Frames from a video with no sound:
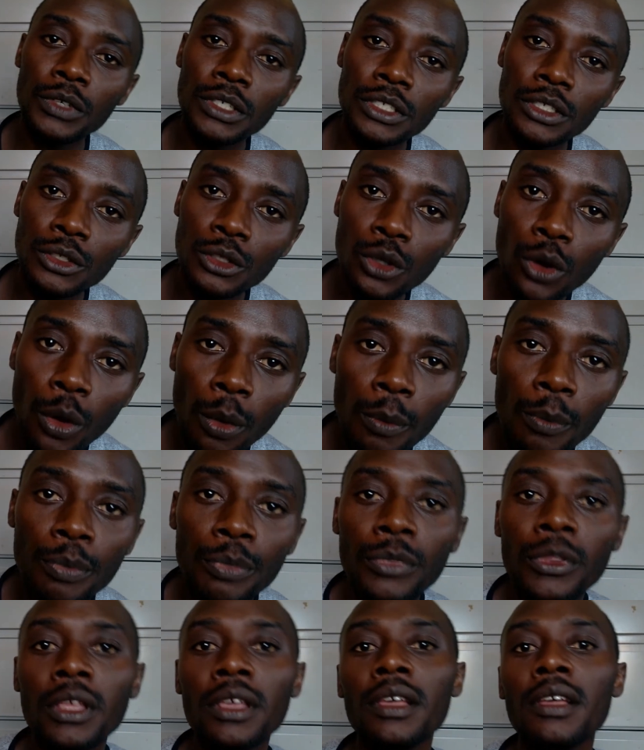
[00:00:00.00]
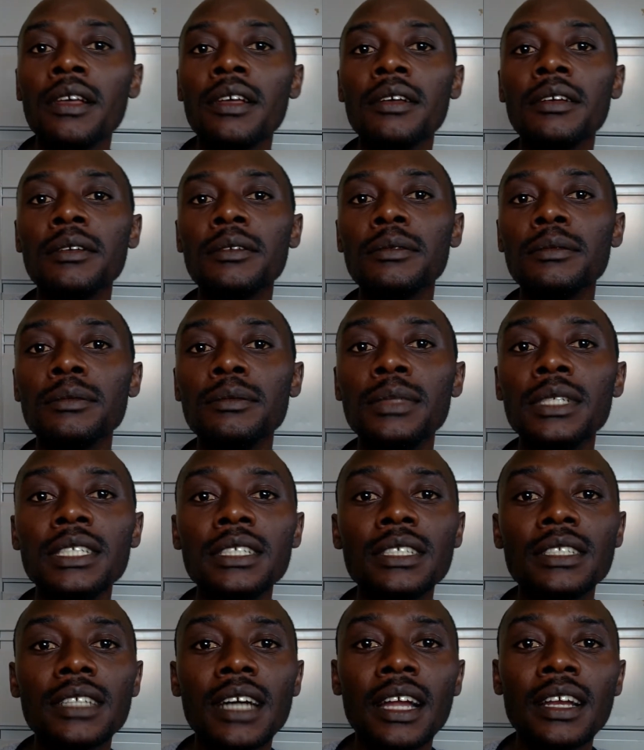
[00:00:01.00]
job, be
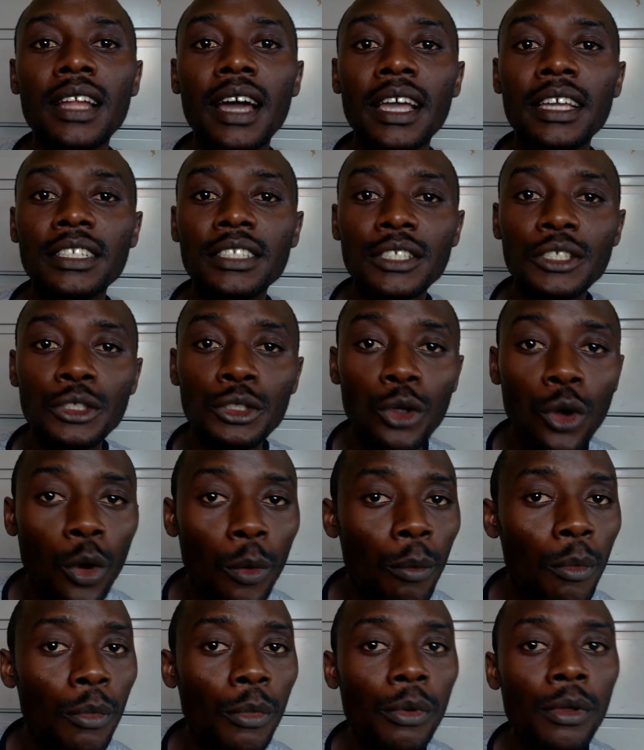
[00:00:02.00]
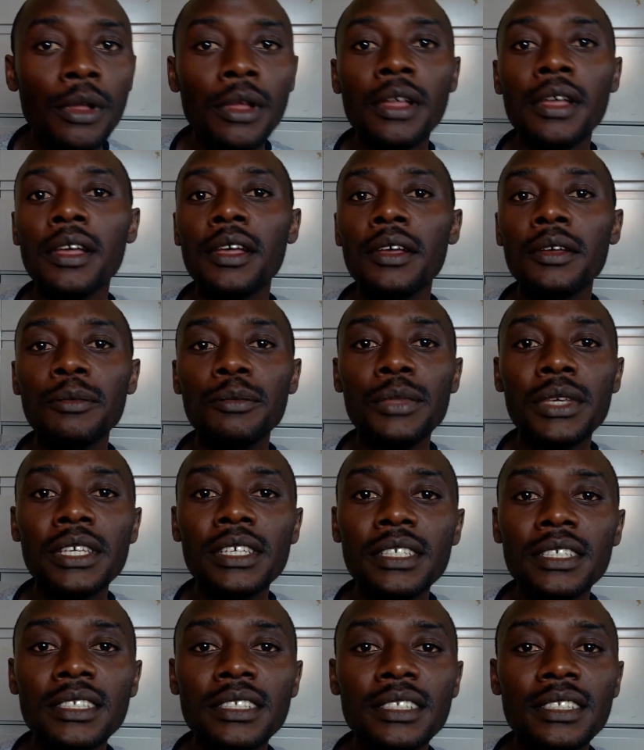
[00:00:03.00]
it an IT job,
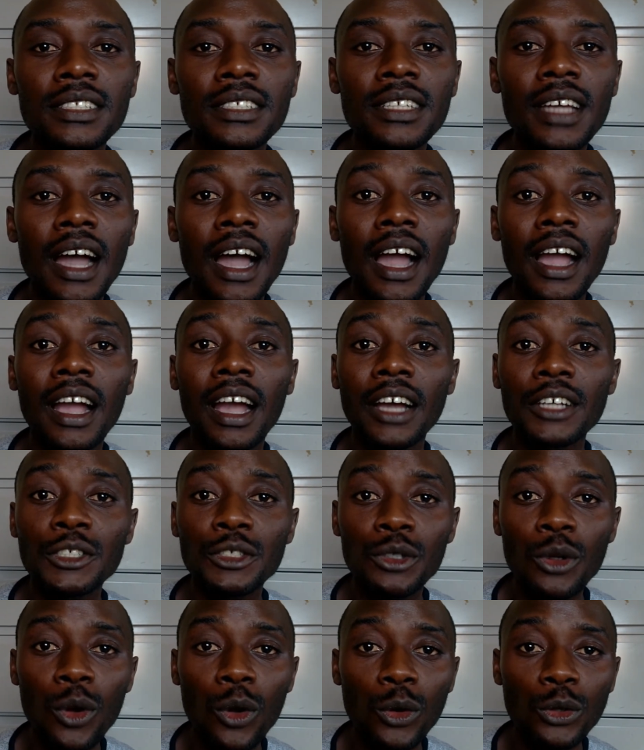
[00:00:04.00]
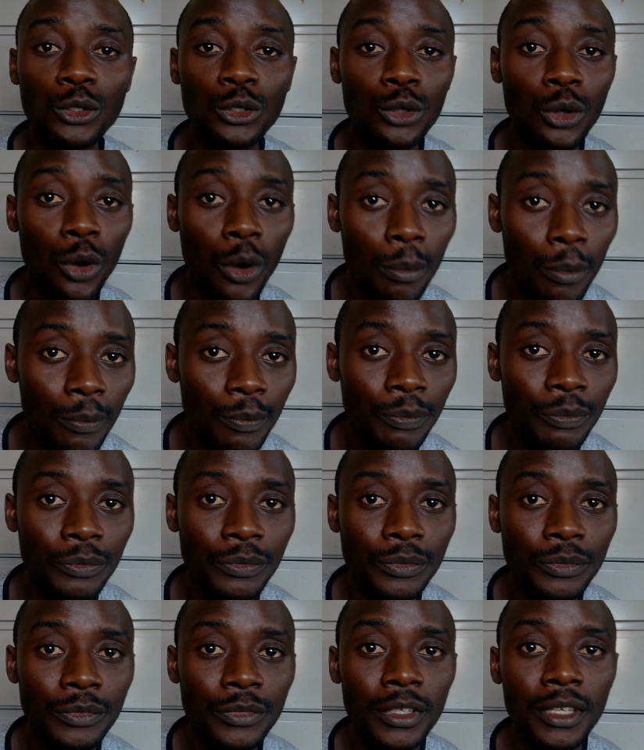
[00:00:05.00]
be it a casual job,
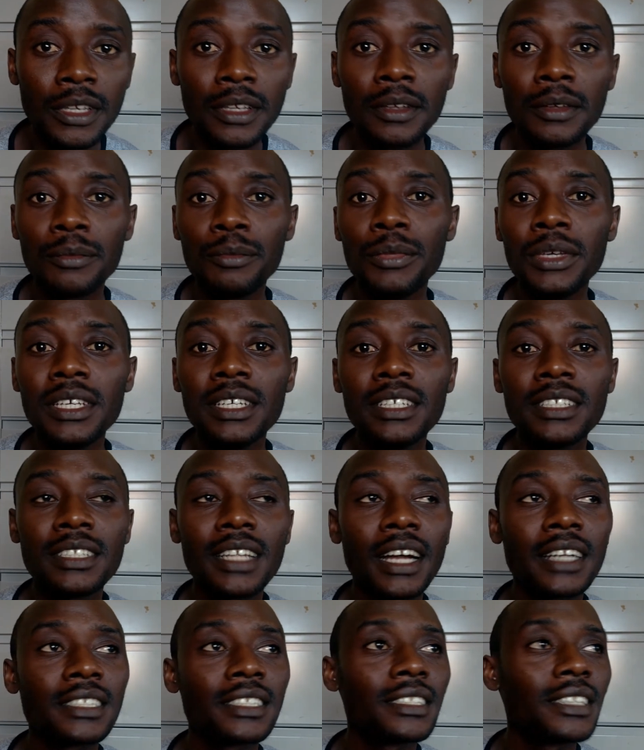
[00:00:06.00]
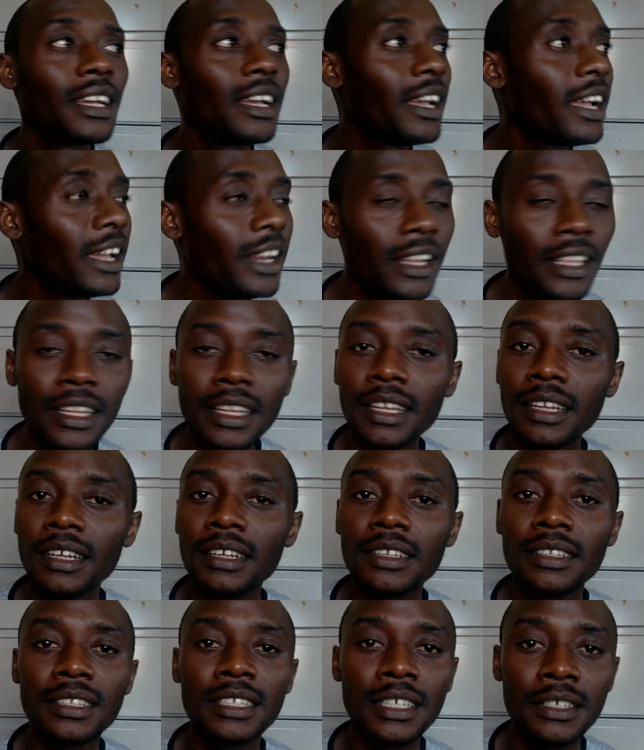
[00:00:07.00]
be it as
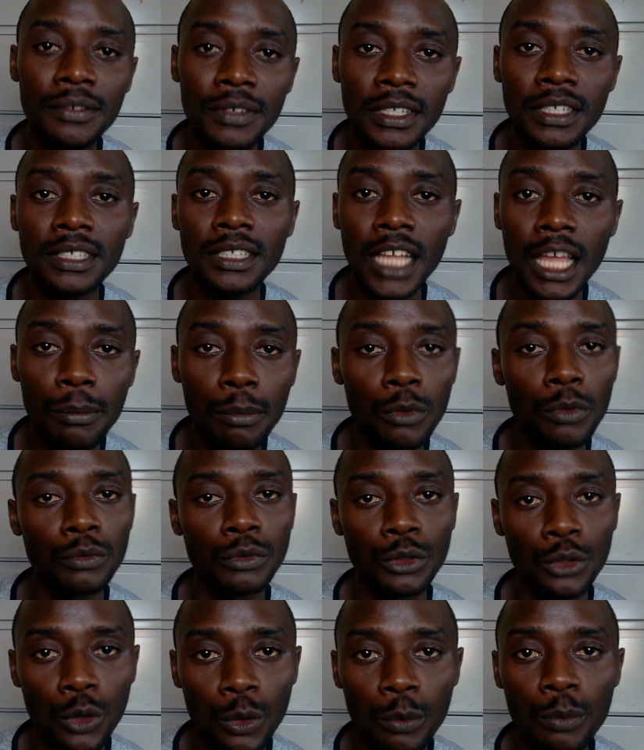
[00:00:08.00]
any given type of job,